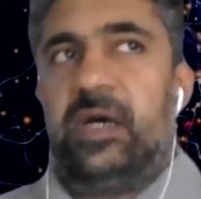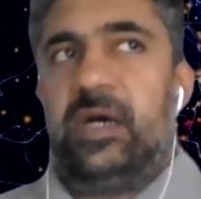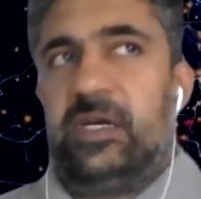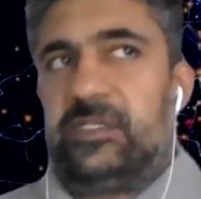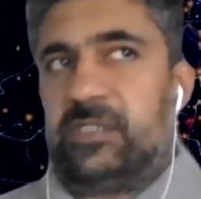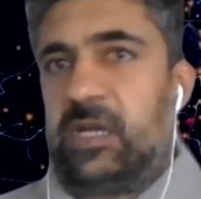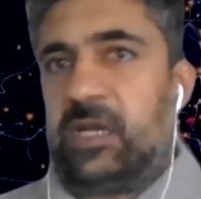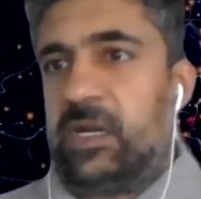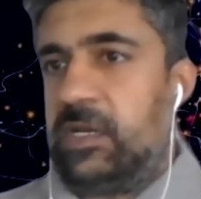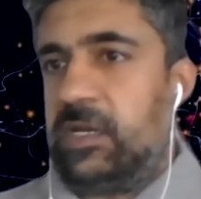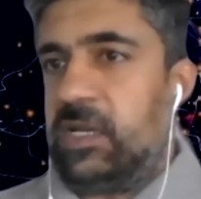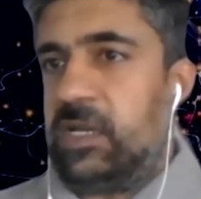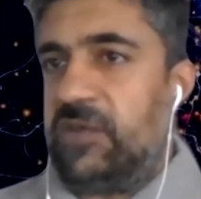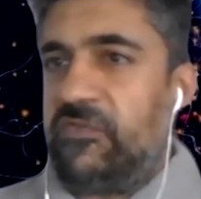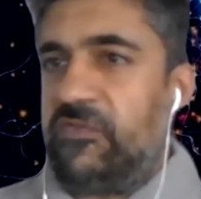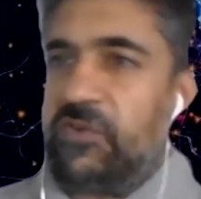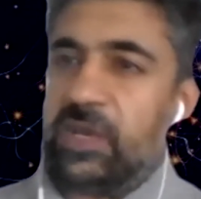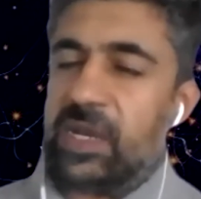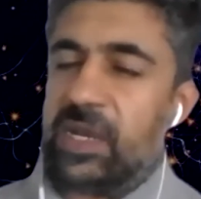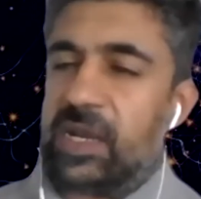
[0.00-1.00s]
started
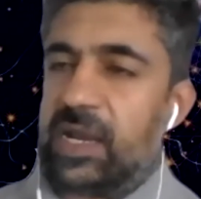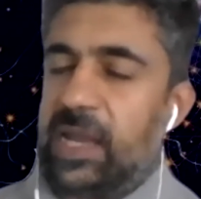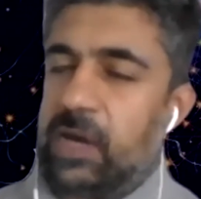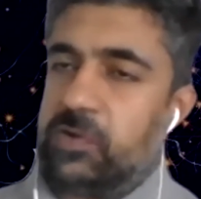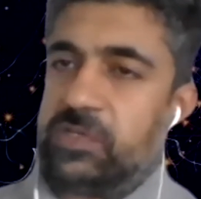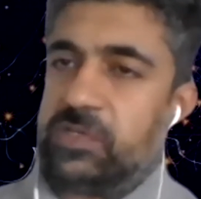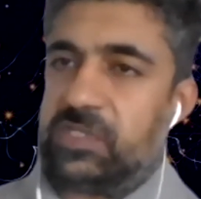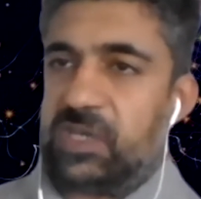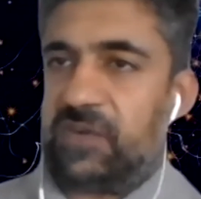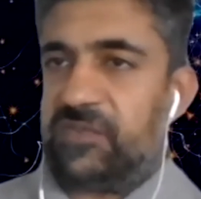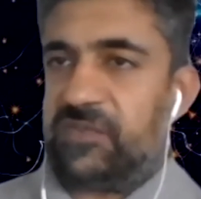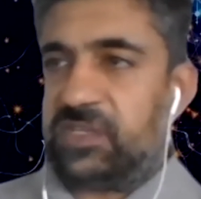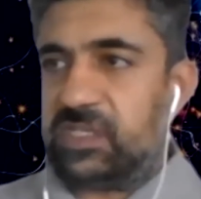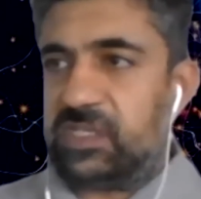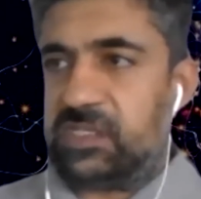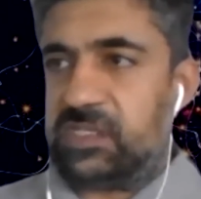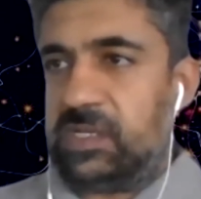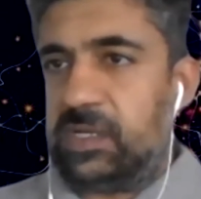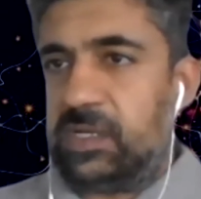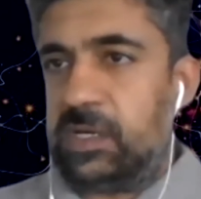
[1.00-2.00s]
delivering cloud
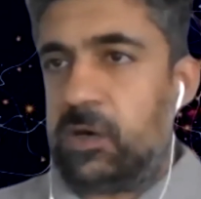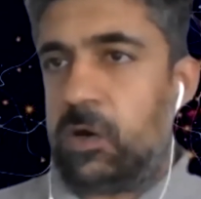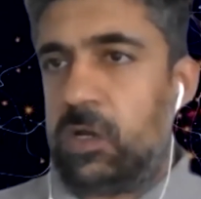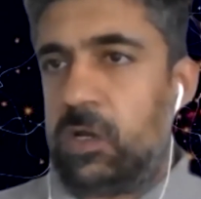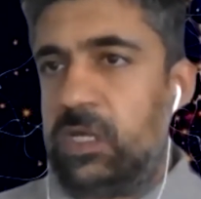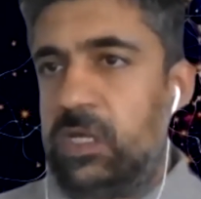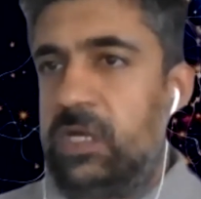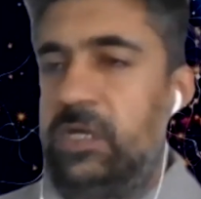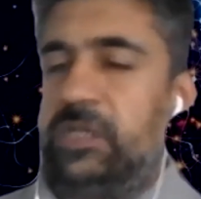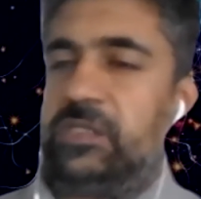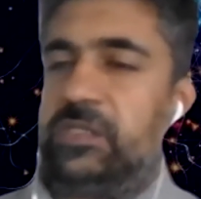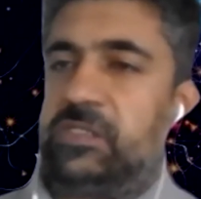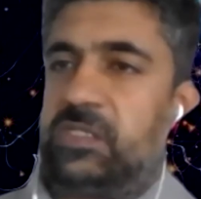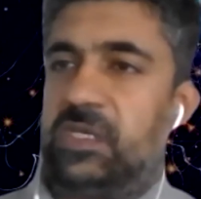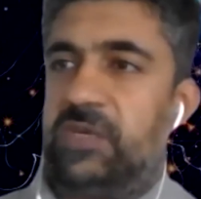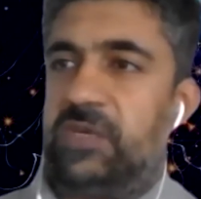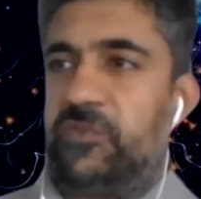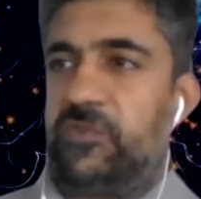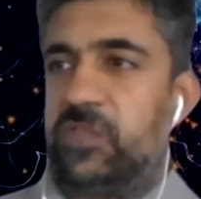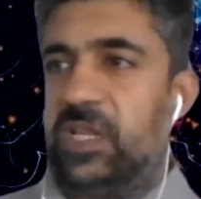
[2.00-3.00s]
services in all
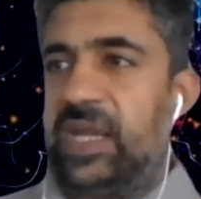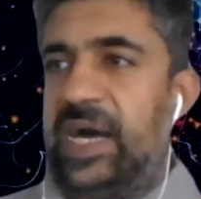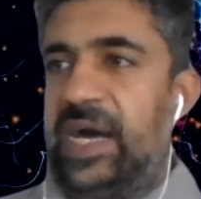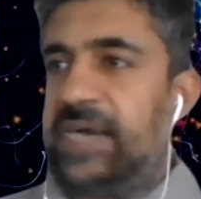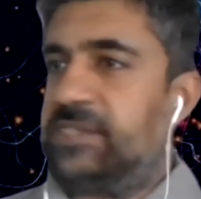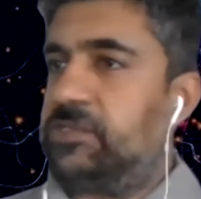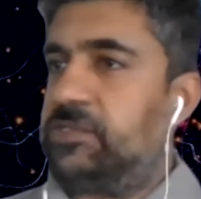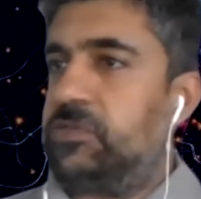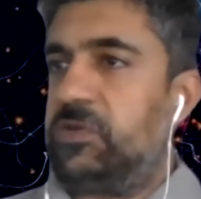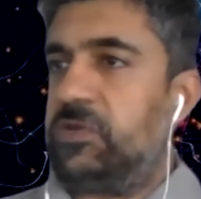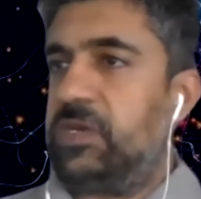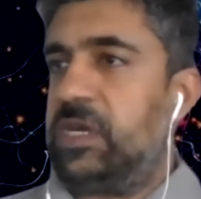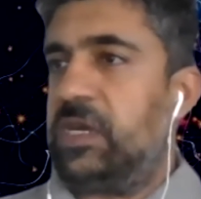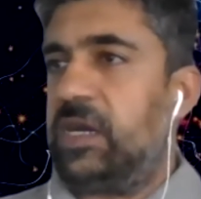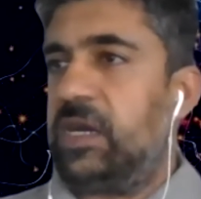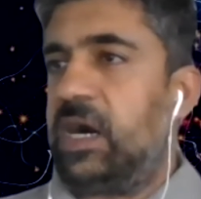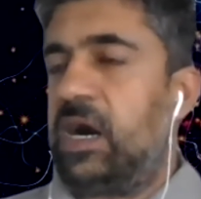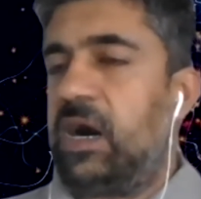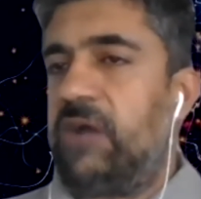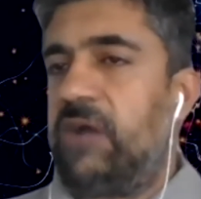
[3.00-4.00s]
earnesty for the last
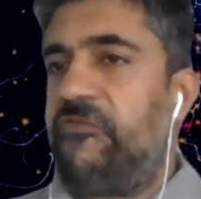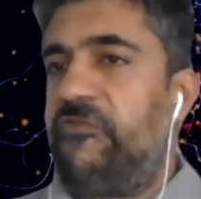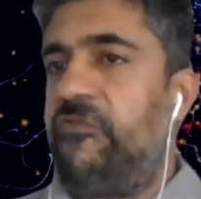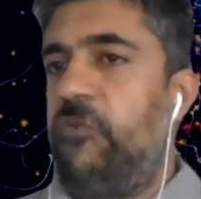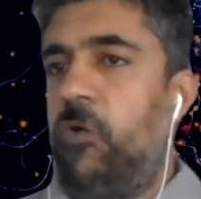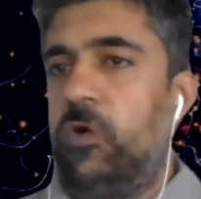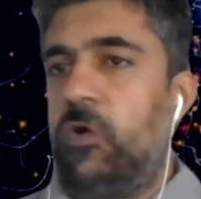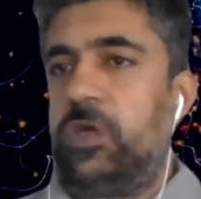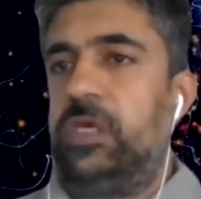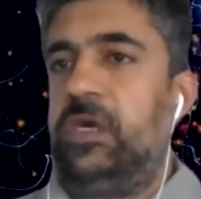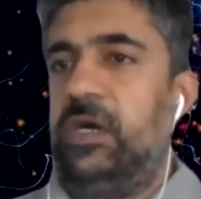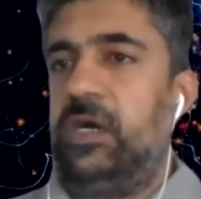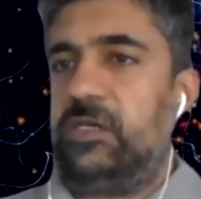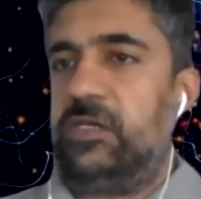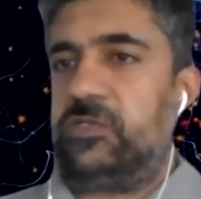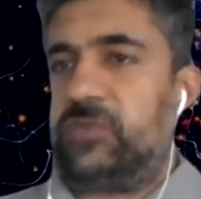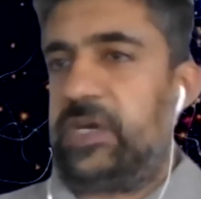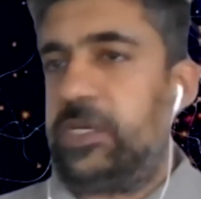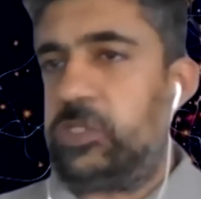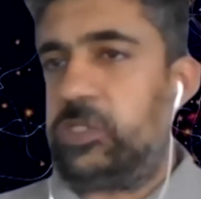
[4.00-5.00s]
3.5, 4 years,
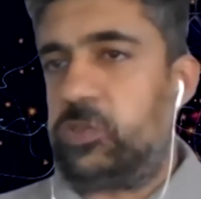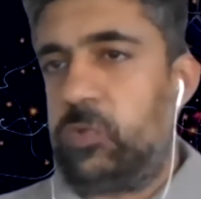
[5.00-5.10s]
right?